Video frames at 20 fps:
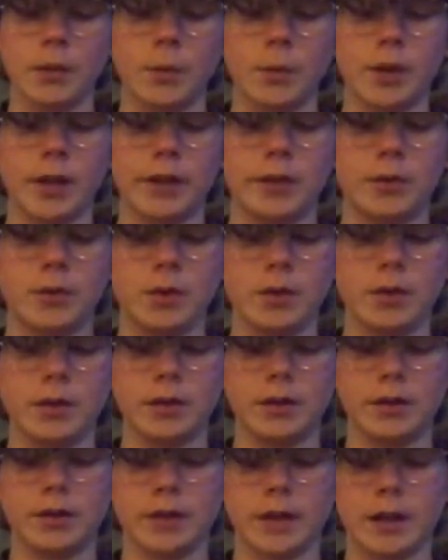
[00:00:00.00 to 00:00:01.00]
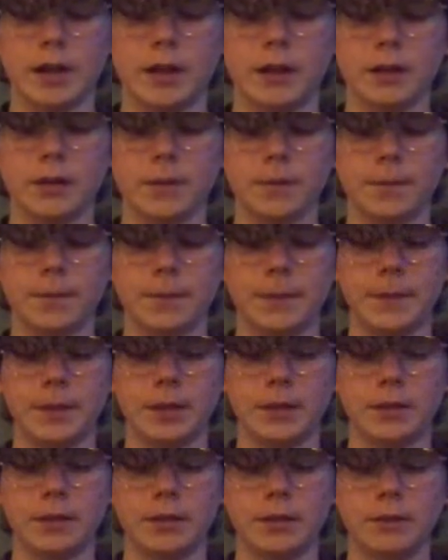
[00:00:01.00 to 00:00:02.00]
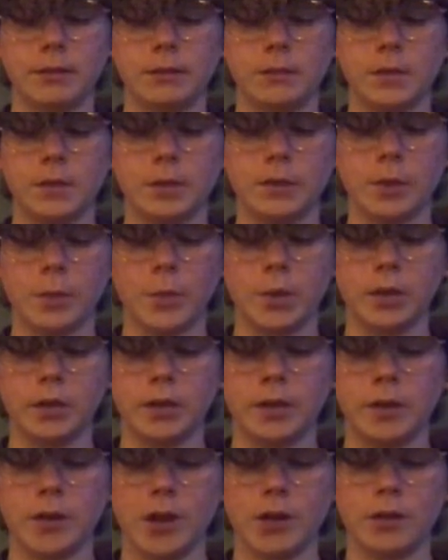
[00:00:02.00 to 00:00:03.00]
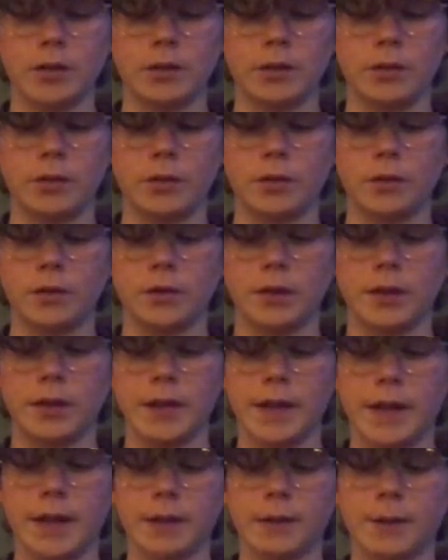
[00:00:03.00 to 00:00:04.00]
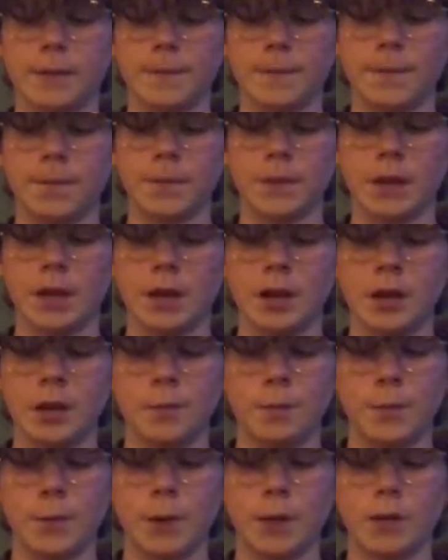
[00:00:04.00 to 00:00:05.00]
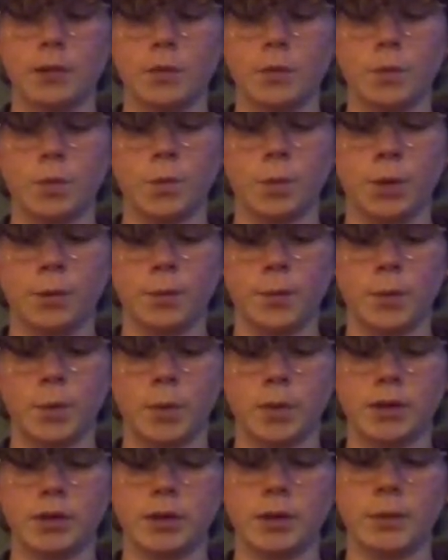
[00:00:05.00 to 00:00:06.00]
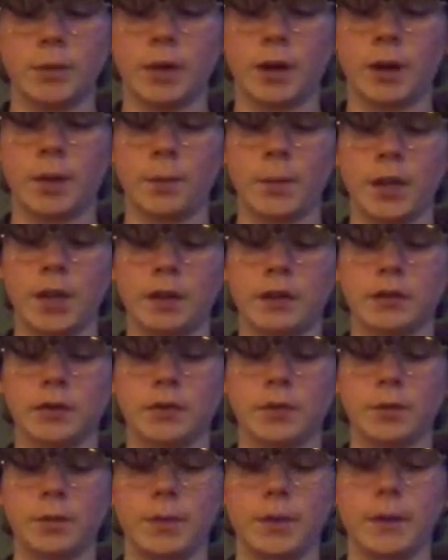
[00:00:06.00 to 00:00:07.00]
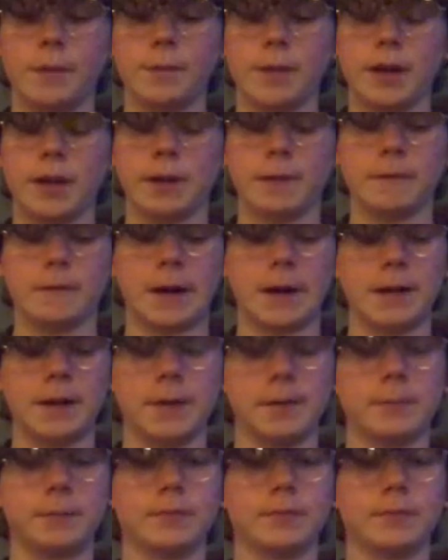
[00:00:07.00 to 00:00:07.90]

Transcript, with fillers: What I truly desire is someone to talk to, said Hannah. But warm boots and a pair of mittens would be mighty fine.